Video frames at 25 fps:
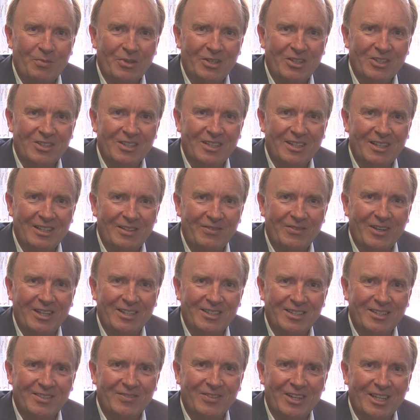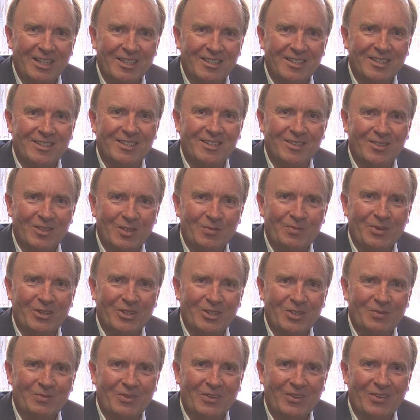you personally face to face as soon as
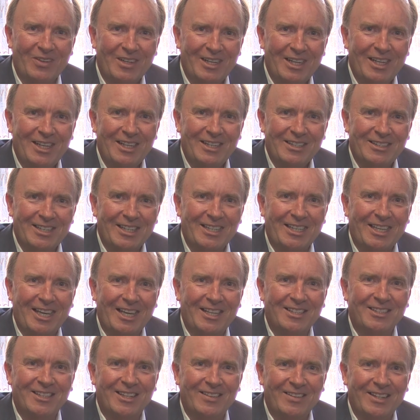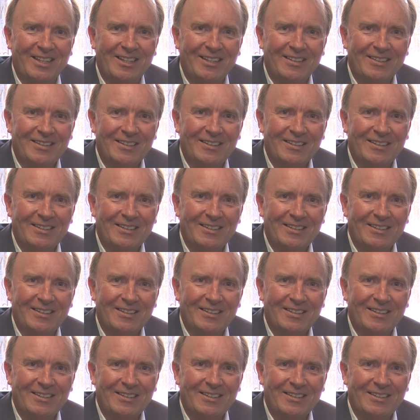possible. Take care, Tony.